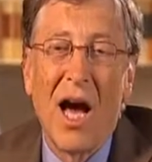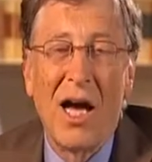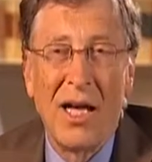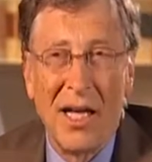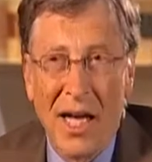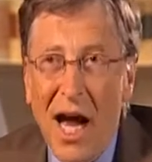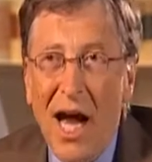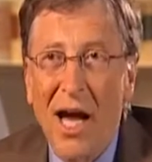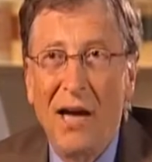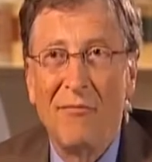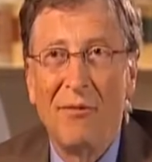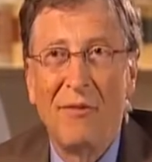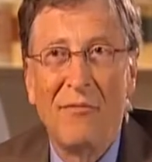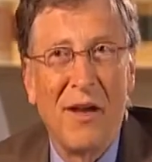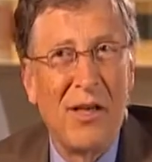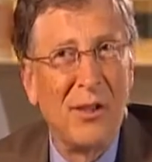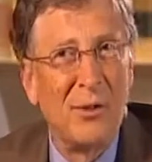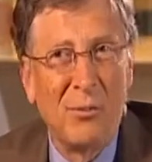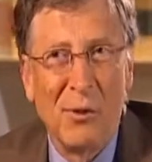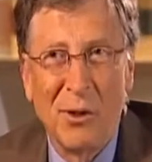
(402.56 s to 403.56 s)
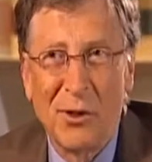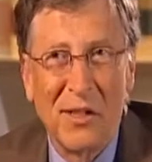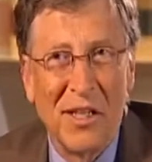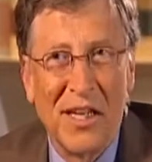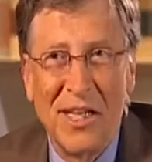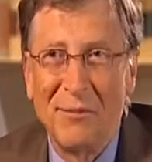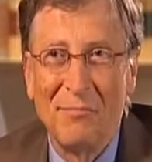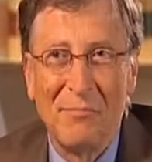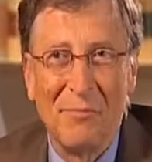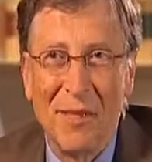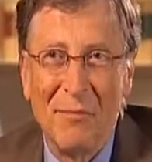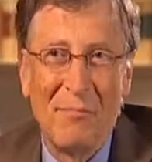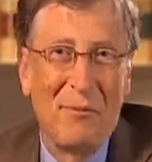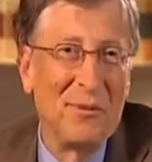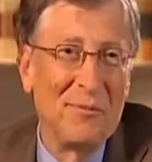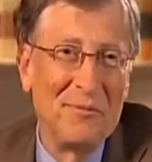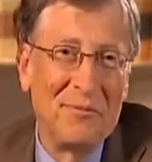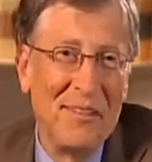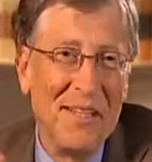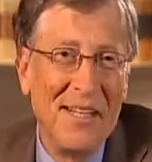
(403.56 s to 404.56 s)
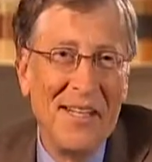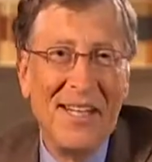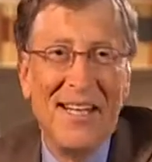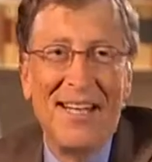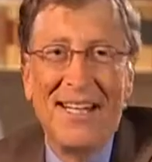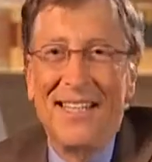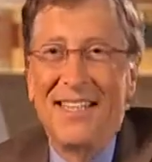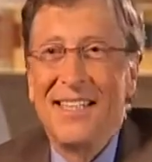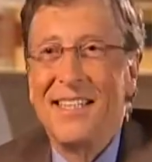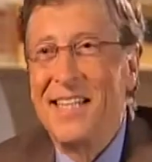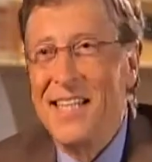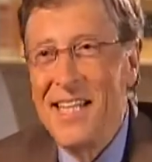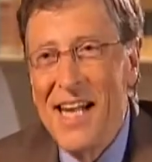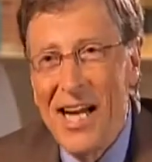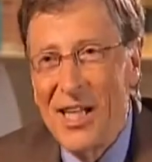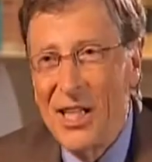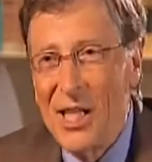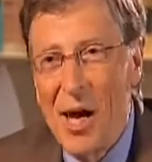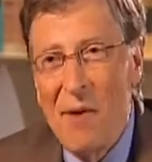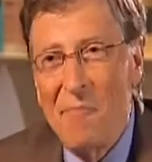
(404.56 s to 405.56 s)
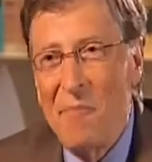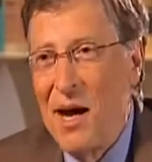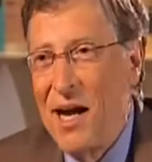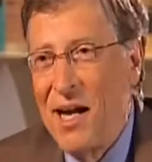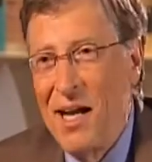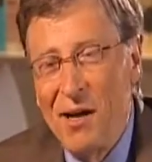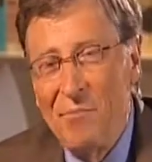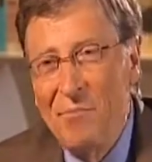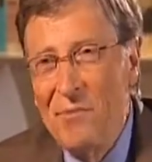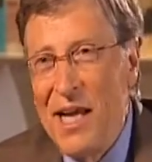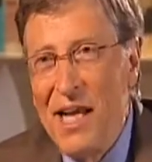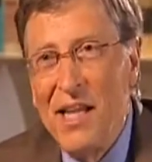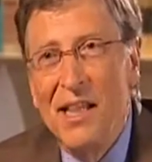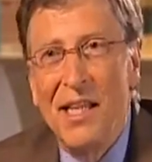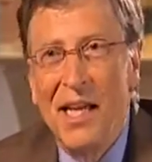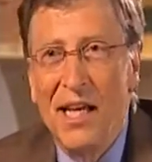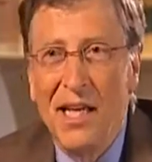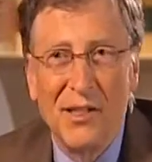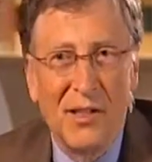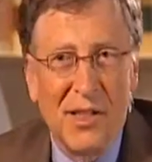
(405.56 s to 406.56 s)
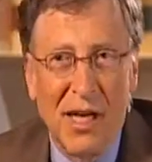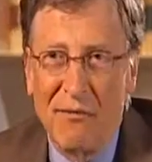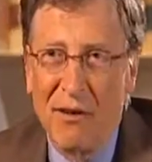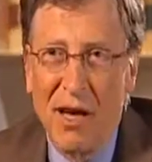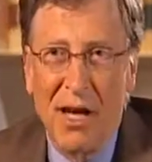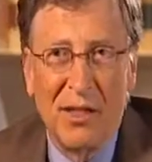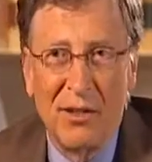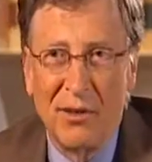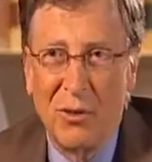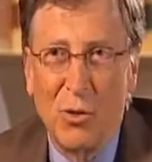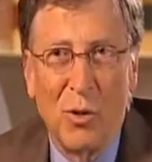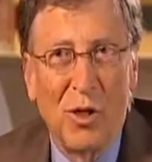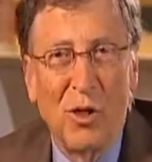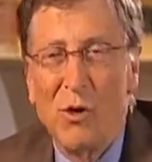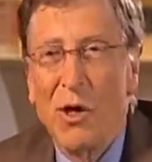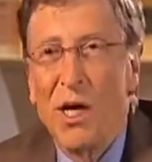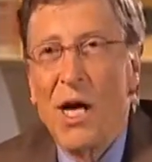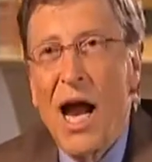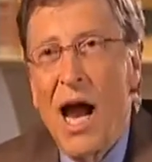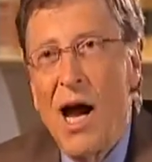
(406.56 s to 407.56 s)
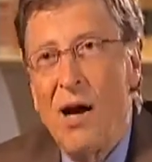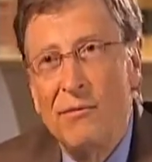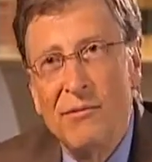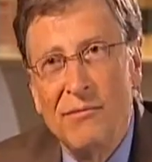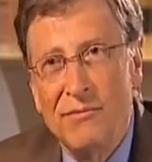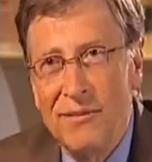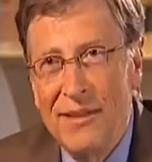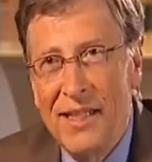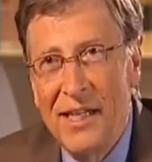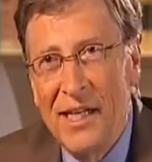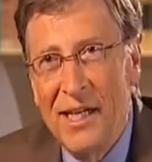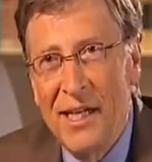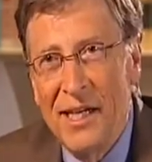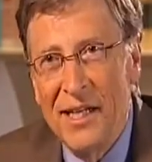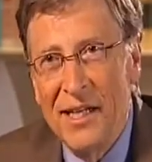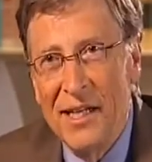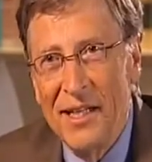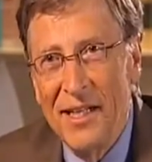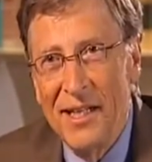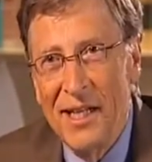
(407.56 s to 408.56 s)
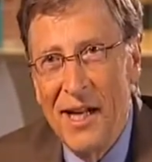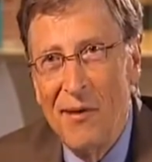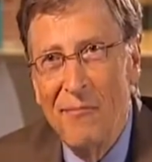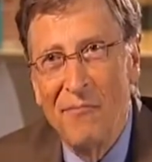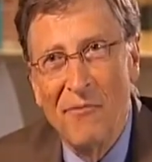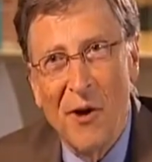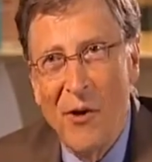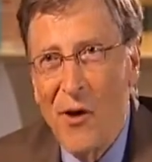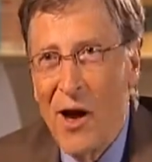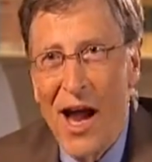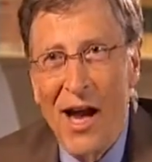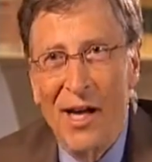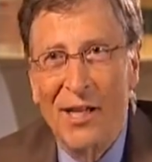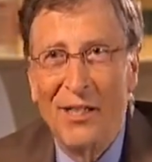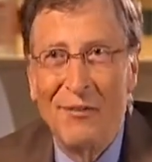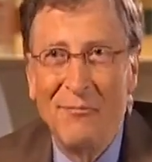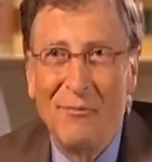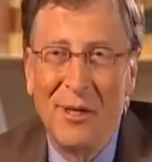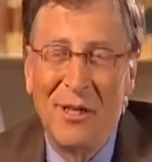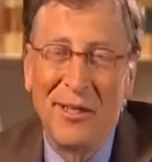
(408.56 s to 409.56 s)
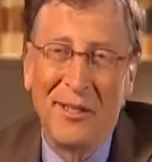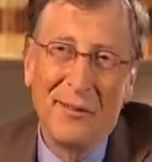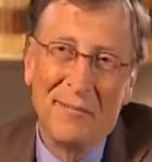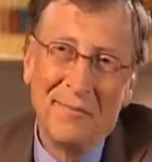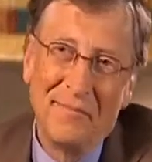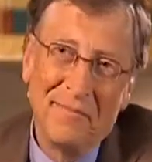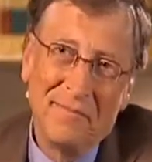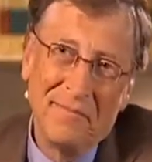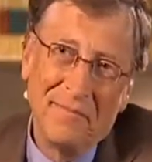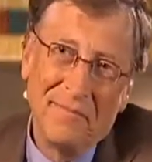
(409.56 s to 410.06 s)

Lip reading: Yeah, I have a Facebook thing. People can connect up. I update things. I've got a Twitter account that I'm very active with.